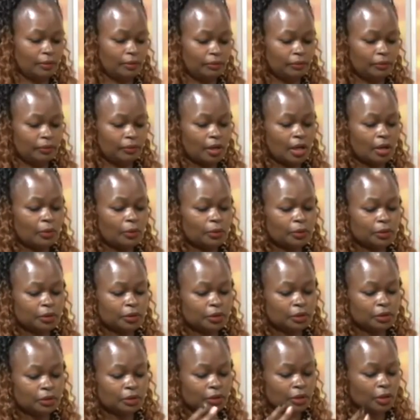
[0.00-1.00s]
um, I
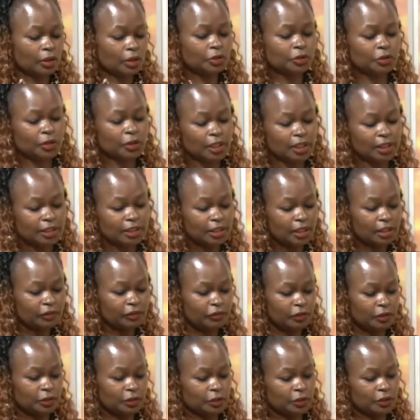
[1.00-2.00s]
would not really
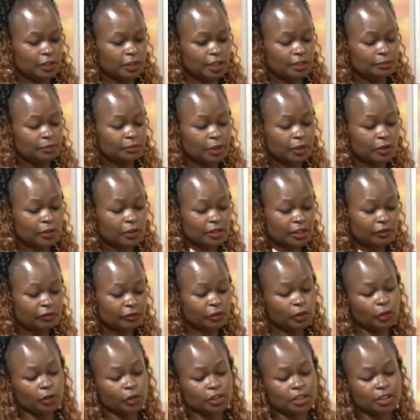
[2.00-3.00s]
delve into that because
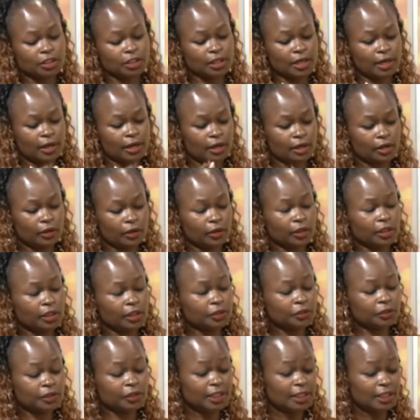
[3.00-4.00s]
I've not uh,
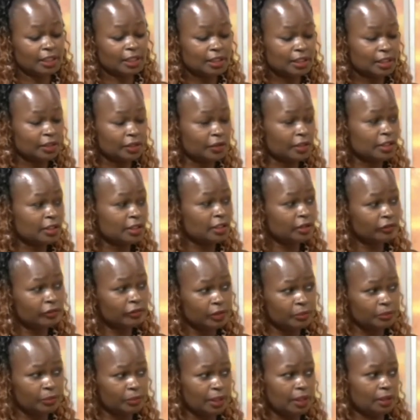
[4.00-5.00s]
gone into the nitty-gritty
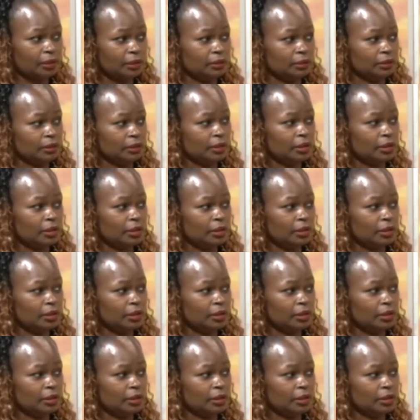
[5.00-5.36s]
of the bill.